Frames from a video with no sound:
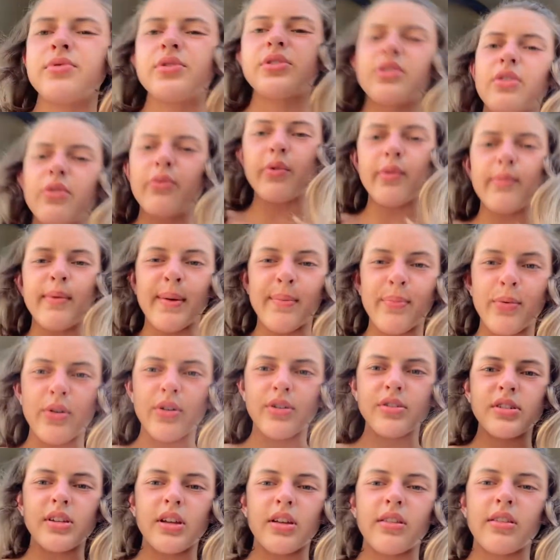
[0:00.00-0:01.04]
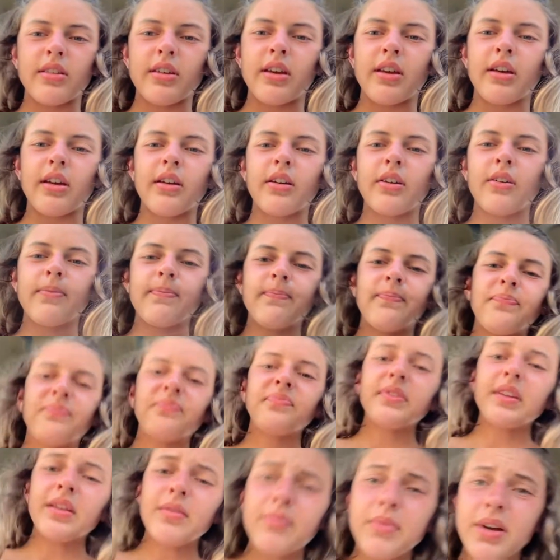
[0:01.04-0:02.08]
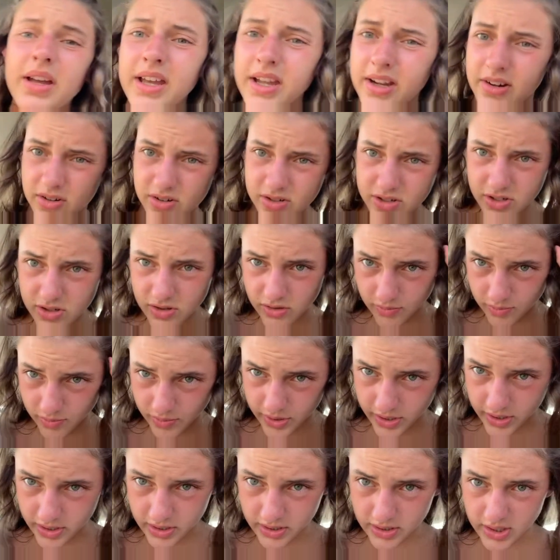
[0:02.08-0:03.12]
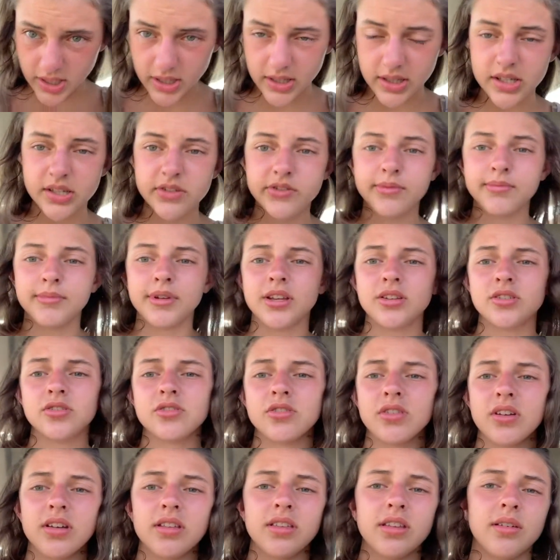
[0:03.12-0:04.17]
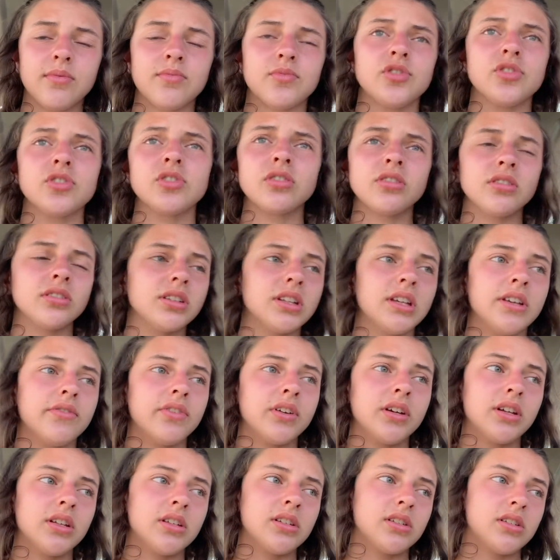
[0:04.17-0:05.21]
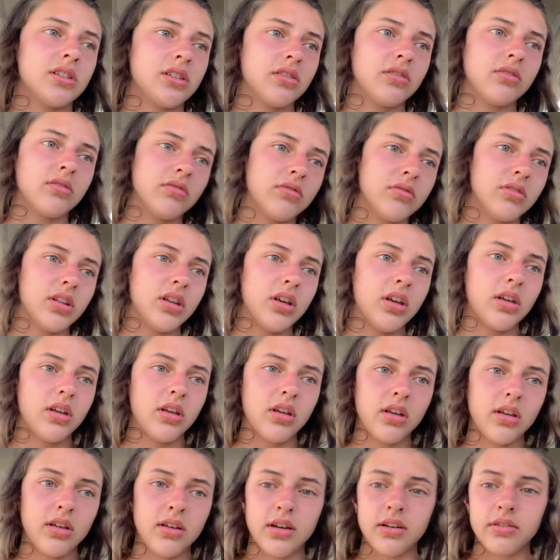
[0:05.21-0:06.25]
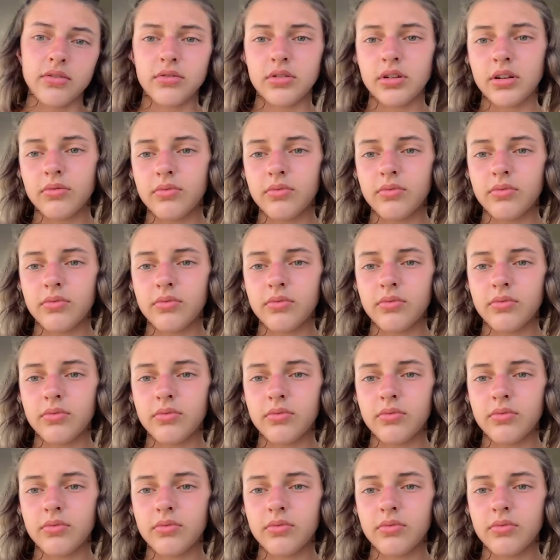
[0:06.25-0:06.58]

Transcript: just going to wear my Brooks, I think. My hair is still braided like this from yesterday. I think I'm just going to leave it until, I don't know